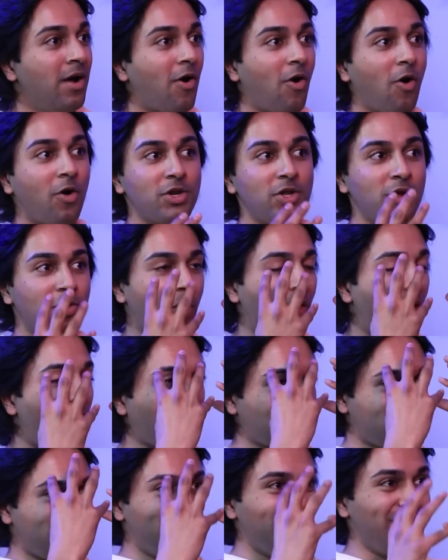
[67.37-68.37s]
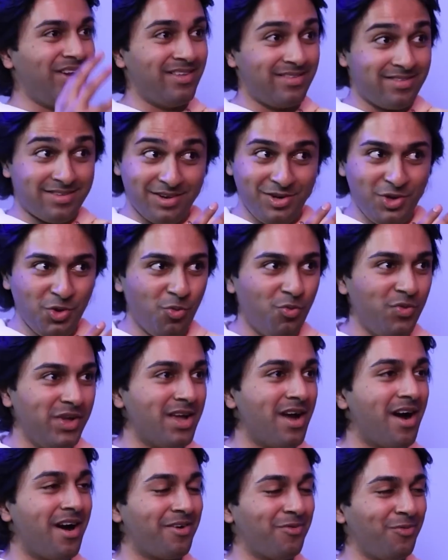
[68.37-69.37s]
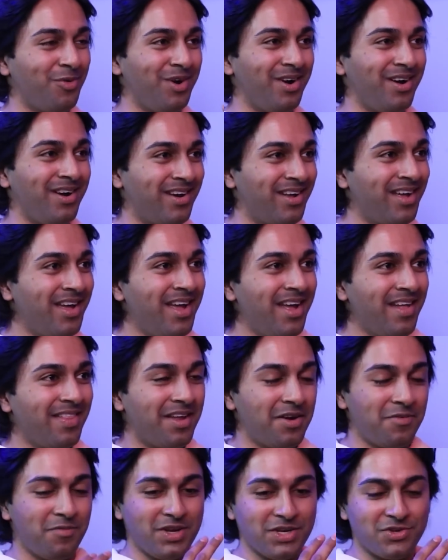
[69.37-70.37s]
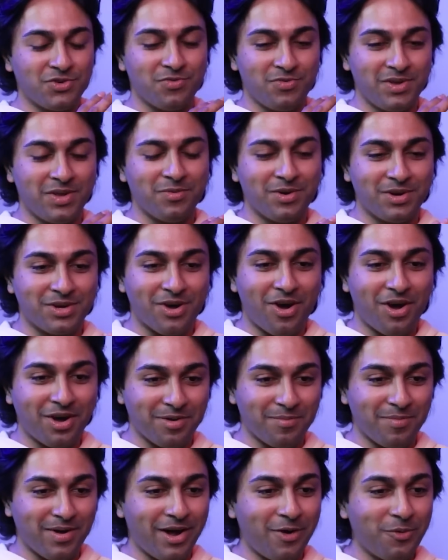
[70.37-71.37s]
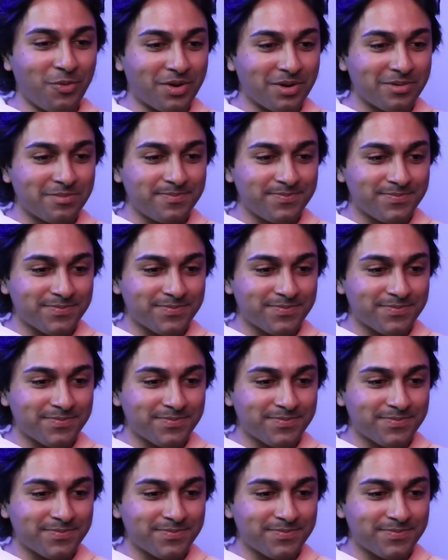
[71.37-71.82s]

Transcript: on your Oculus, the new VR world that we will talk about.